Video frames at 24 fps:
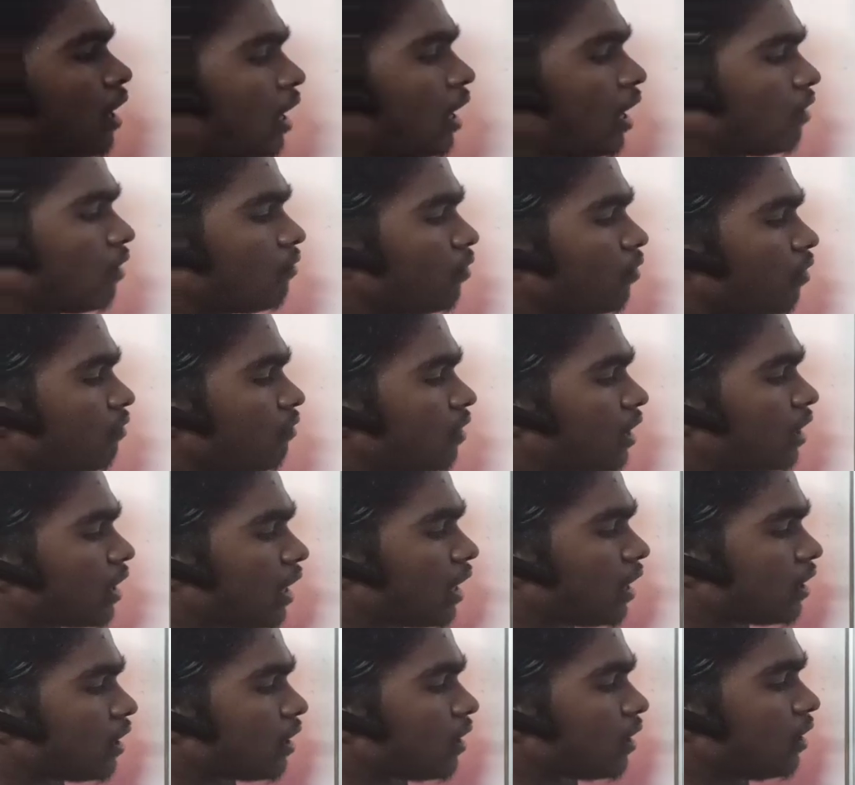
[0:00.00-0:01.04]
we will
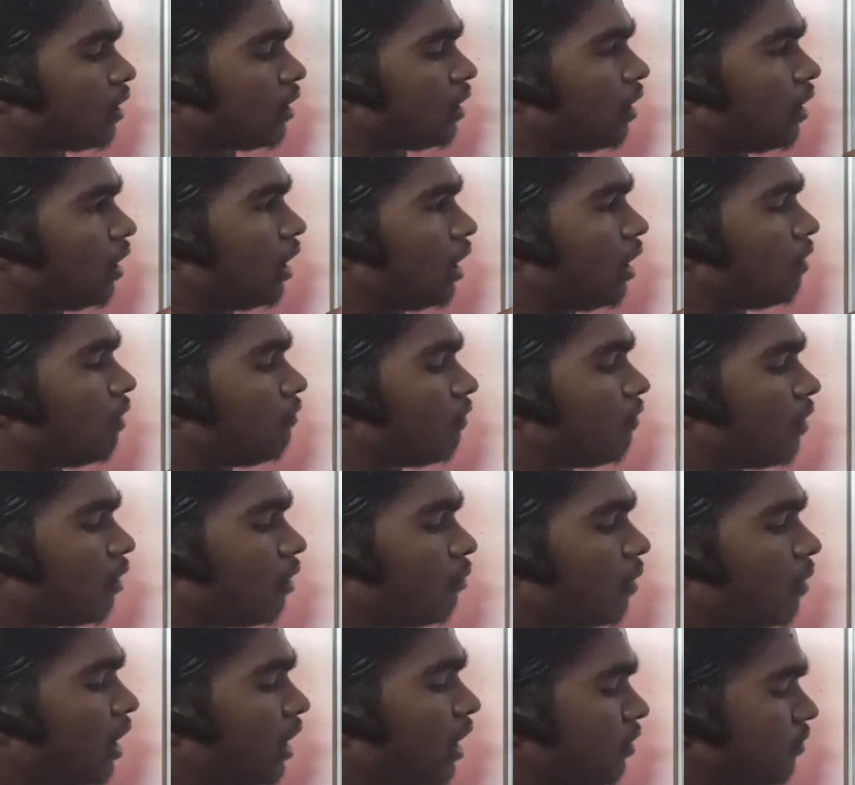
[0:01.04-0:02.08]
get 1
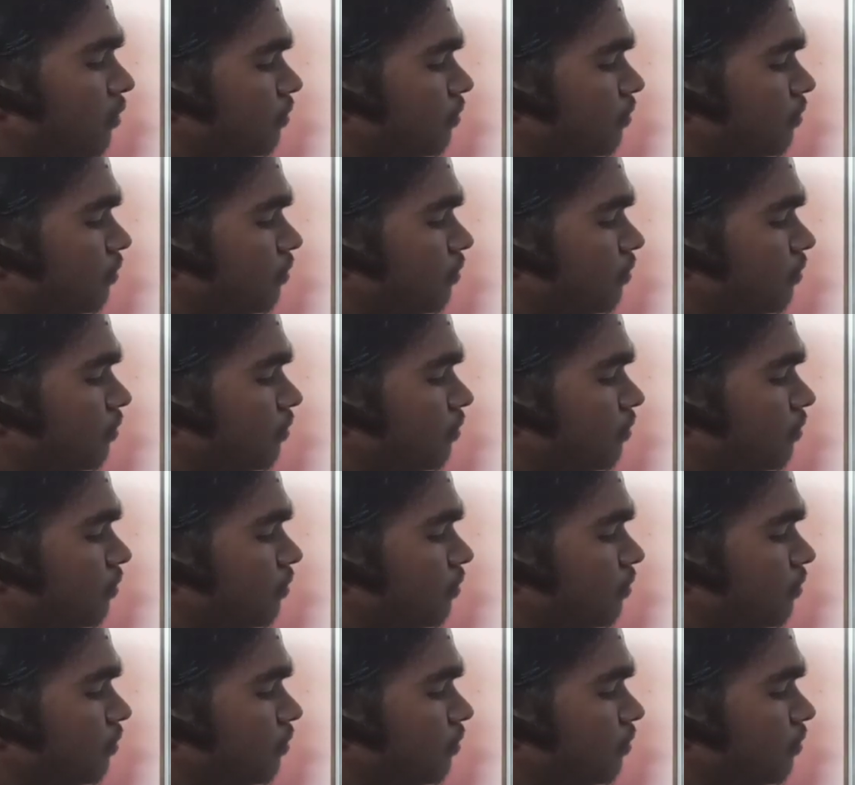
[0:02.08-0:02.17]
by